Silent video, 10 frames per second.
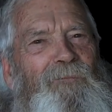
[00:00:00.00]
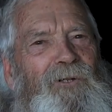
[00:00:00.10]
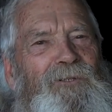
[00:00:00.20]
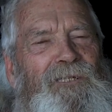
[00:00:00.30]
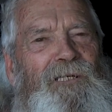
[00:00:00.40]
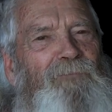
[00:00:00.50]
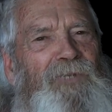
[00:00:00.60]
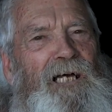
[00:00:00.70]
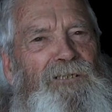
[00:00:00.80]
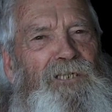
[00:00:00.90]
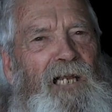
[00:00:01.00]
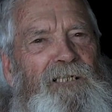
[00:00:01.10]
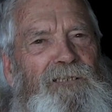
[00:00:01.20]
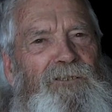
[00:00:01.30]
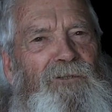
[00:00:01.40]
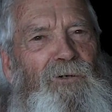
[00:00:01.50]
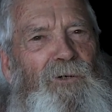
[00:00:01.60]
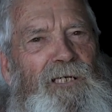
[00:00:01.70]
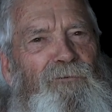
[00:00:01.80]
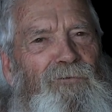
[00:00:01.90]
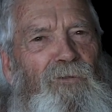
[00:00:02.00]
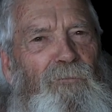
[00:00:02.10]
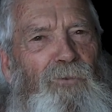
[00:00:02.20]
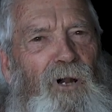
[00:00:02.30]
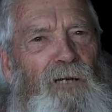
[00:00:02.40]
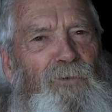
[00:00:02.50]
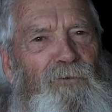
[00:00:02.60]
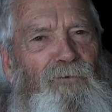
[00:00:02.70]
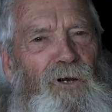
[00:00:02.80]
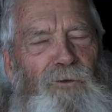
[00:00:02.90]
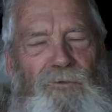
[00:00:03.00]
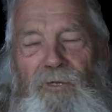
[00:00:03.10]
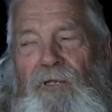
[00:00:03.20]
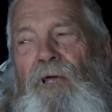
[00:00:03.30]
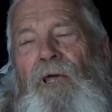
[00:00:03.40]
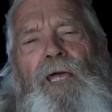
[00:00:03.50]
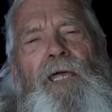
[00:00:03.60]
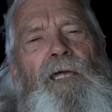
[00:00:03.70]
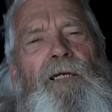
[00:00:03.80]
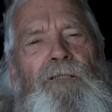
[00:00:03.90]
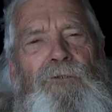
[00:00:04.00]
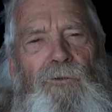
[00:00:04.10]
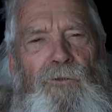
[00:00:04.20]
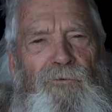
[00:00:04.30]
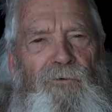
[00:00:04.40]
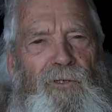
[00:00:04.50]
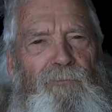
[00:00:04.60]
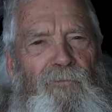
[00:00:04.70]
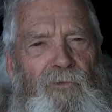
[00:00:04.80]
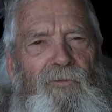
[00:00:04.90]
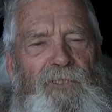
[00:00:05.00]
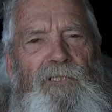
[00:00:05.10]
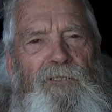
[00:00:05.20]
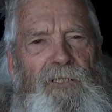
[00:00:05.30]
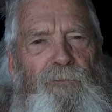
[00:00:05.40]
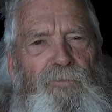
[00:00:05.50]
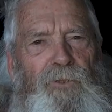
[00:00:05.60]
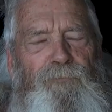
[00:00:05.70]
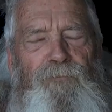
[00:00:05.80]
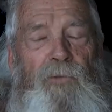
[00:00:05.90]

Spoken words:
But now challenges the Green for the primary vote. Extraordinary. This is Nimbin.